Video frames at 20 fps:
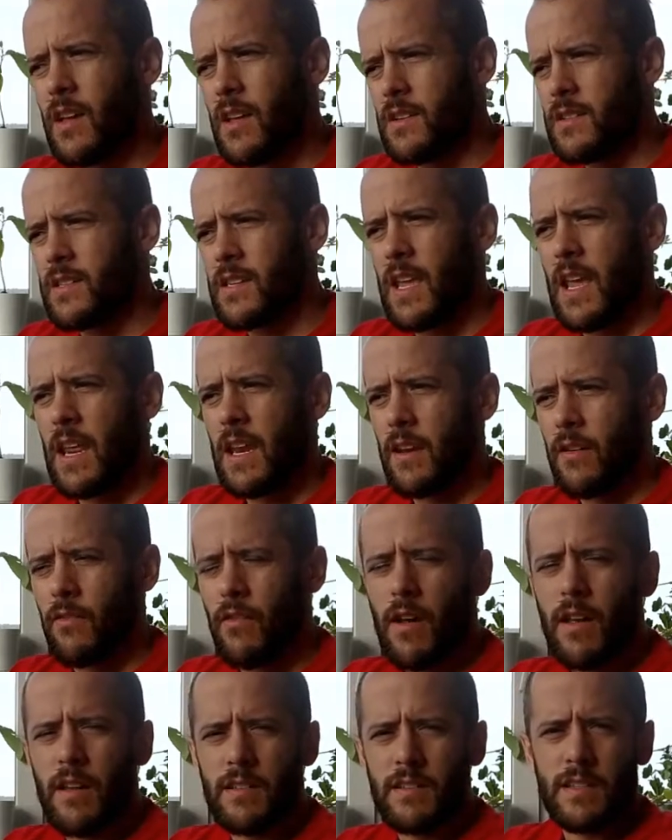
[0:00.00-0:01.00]
kind of scanning
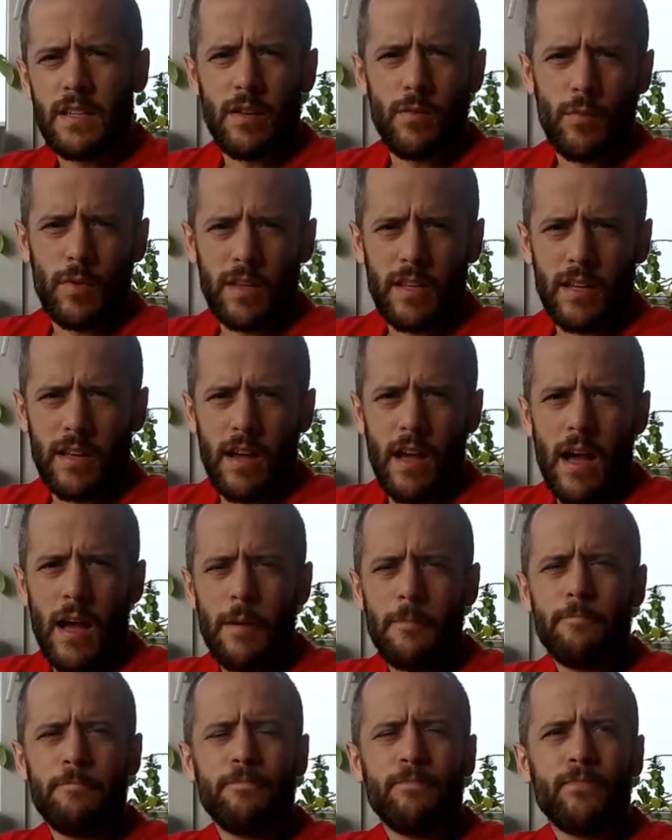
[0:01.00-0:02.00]
around, seeing what they
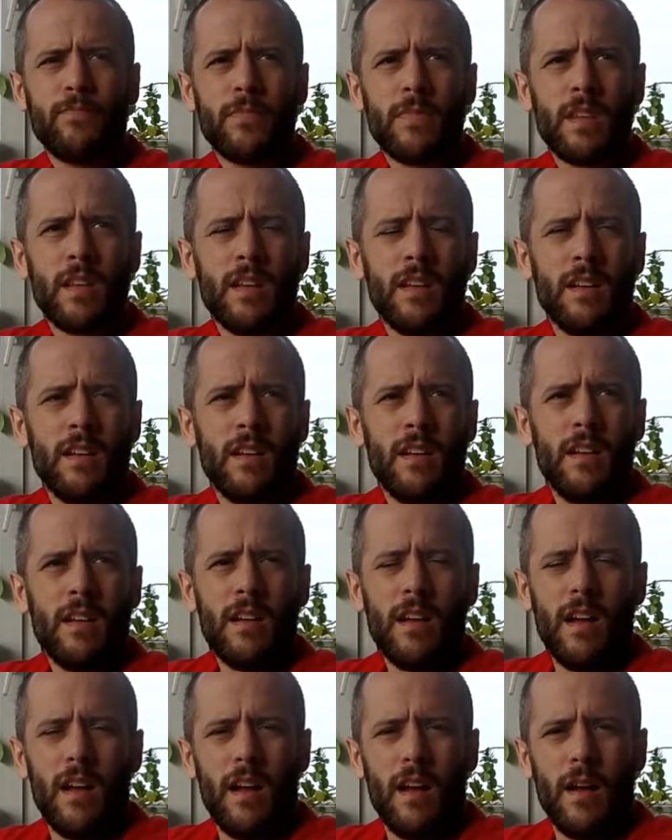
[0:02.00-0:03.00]
got.
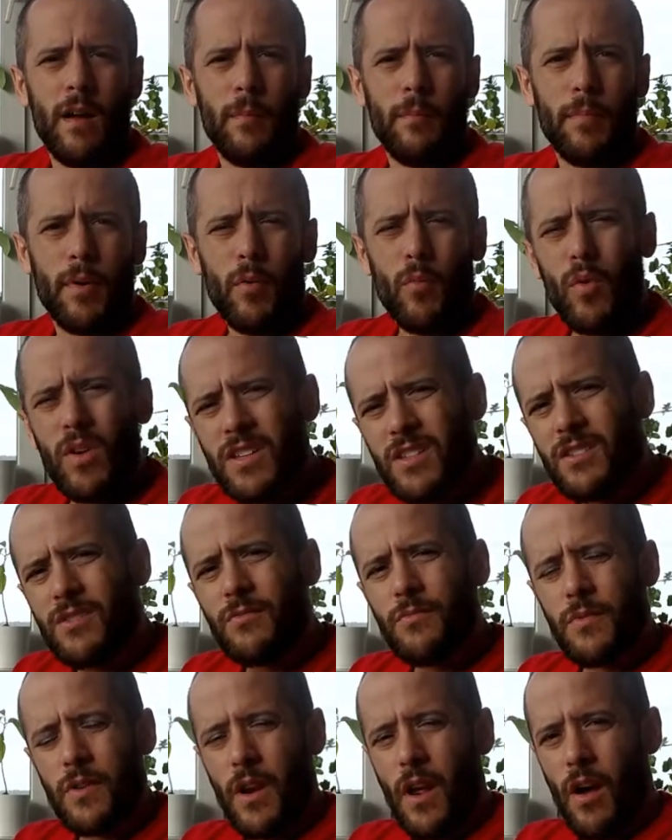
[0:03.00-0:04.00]
But once you
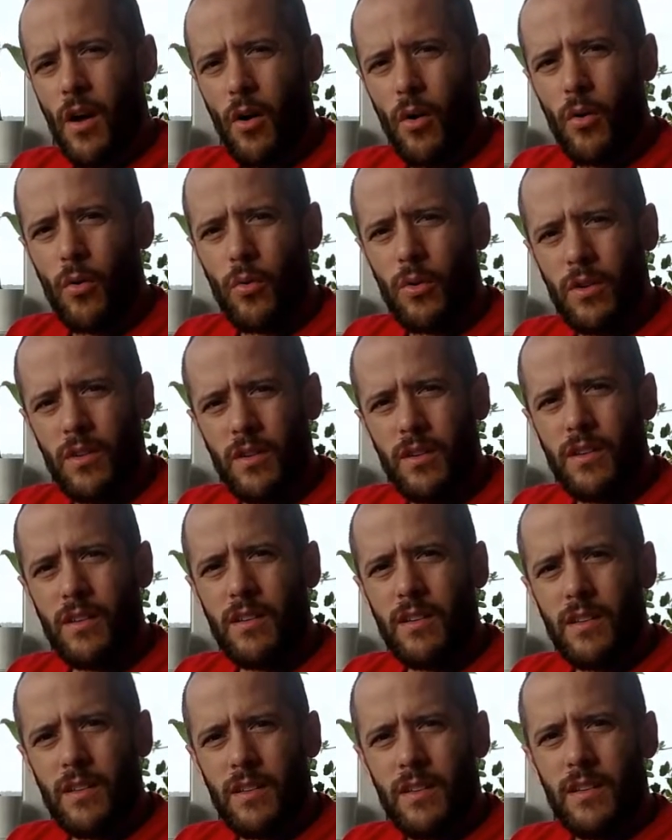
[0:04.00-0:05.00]
know,
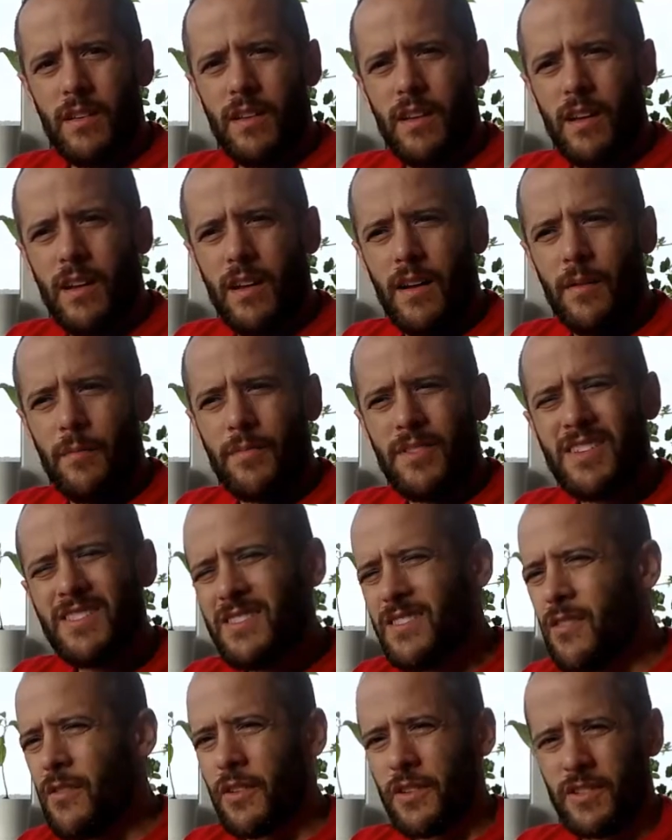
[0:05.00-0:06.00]

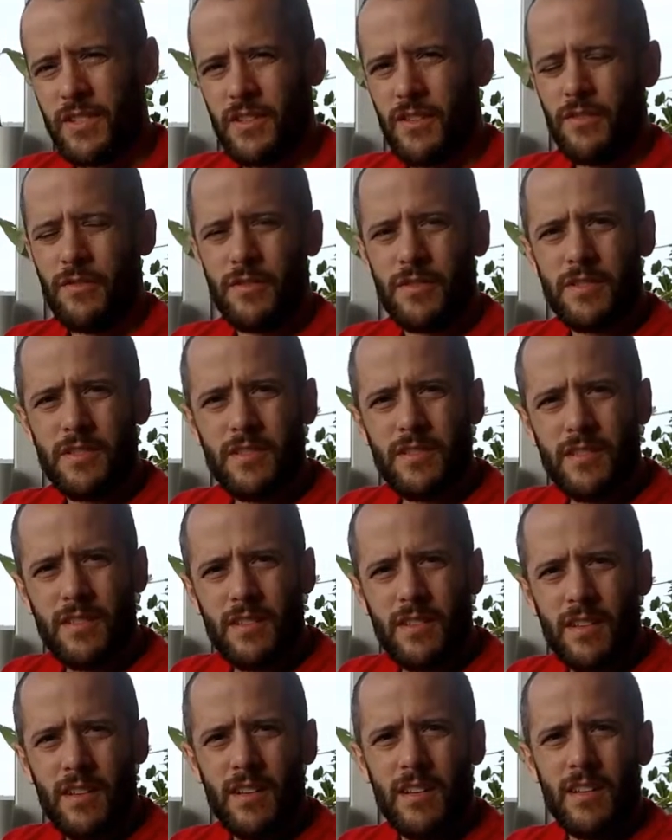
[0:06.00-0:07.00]
there's no excuse.
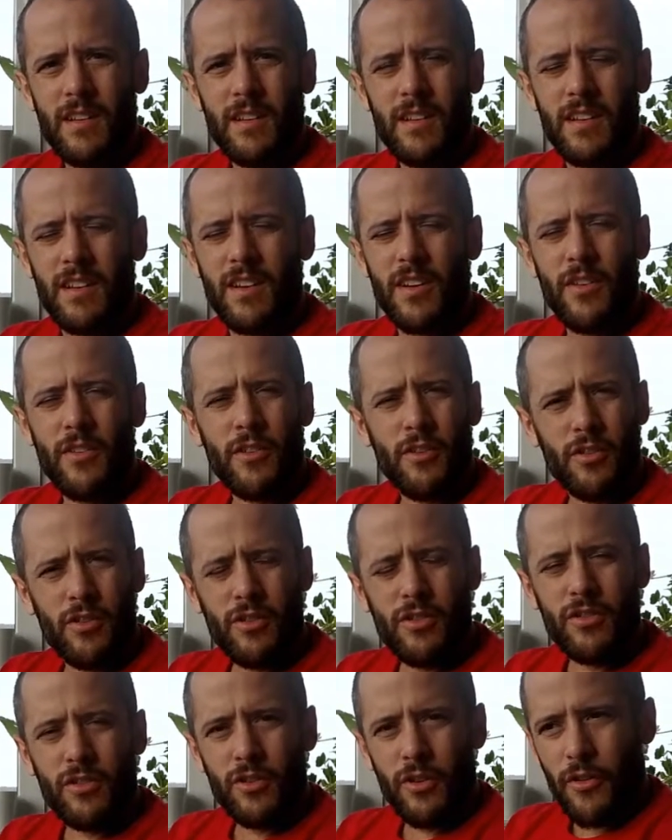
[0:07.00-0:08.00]
You know,
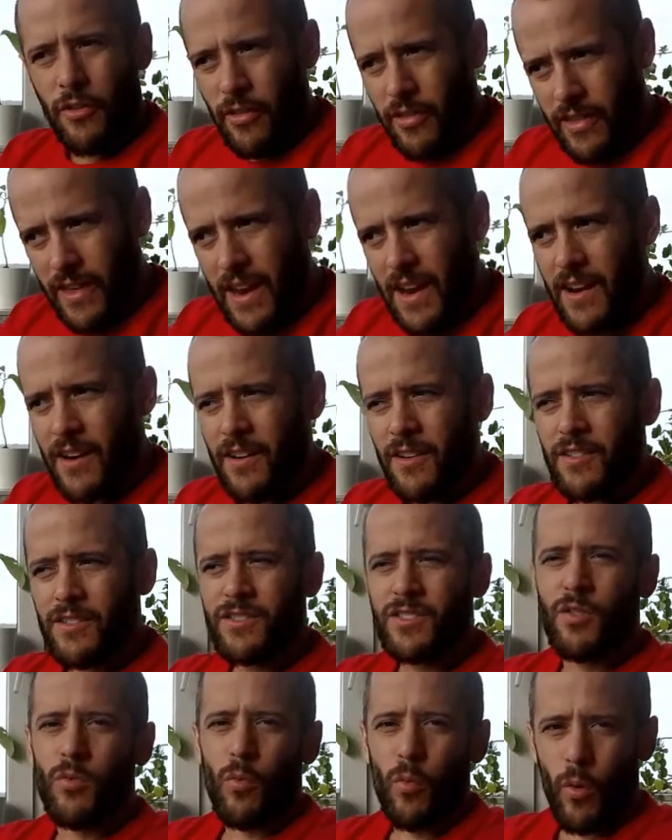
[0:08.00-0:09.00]
you're there
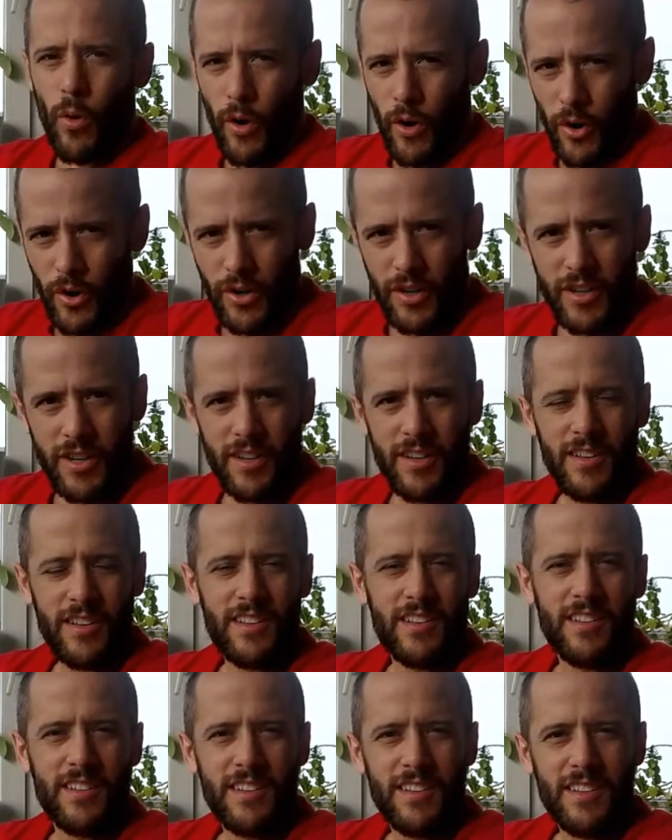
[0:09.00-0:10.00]
to work.
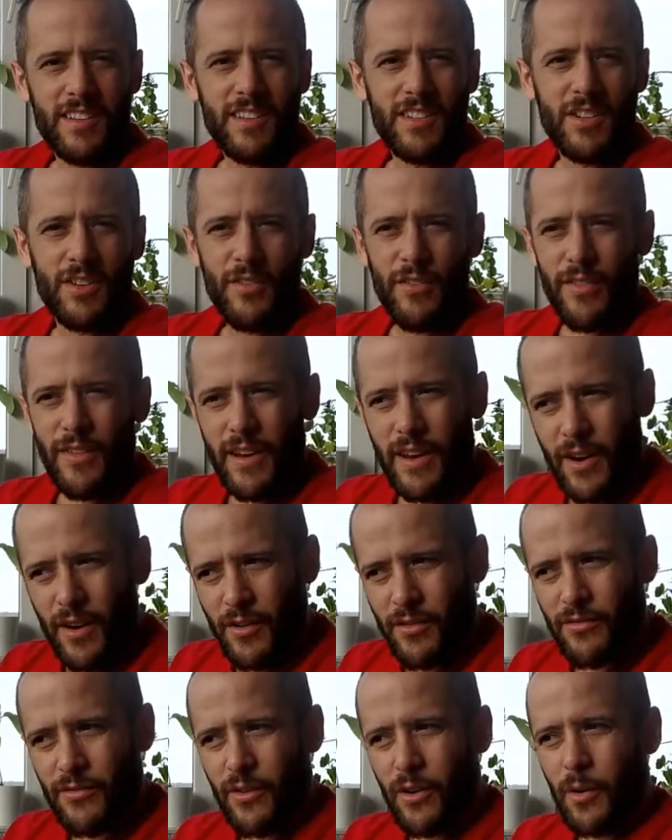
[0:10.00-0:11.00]
You're
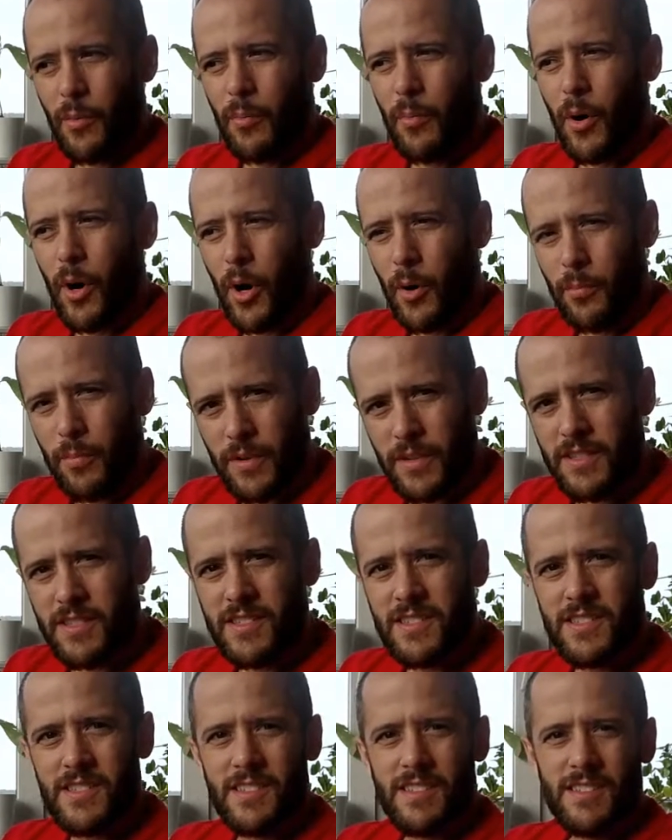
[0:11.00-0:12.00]
there for a
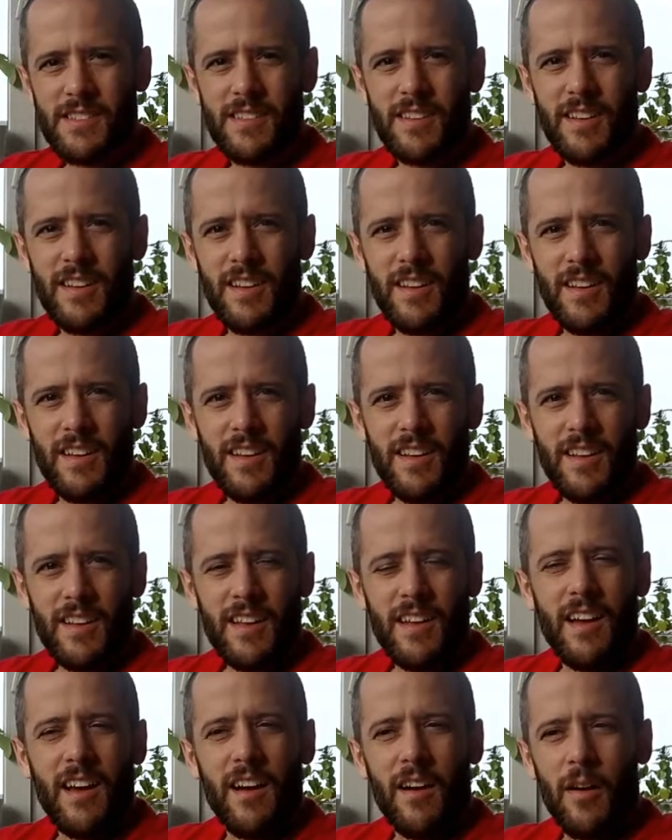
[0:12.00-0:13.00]
purpose.
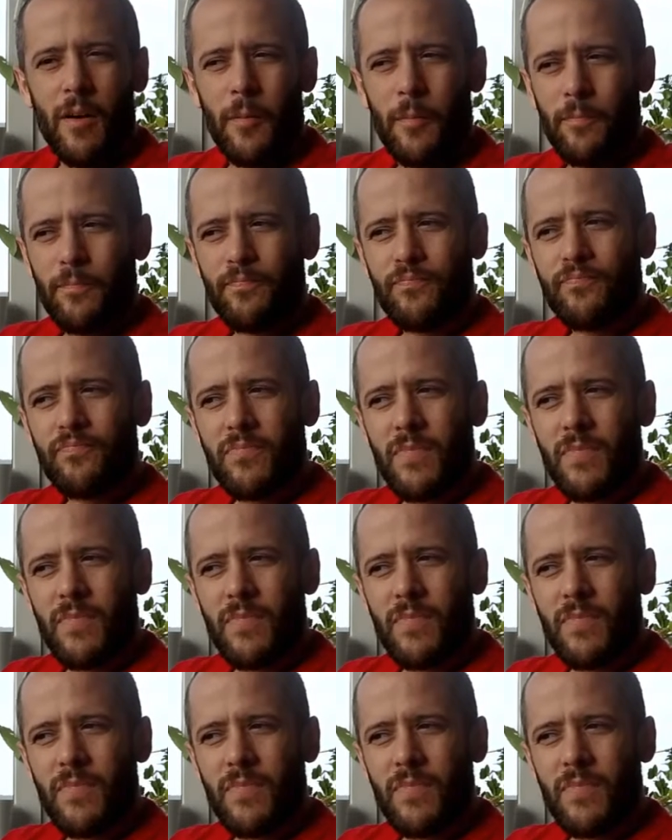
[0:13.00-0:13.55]
Um,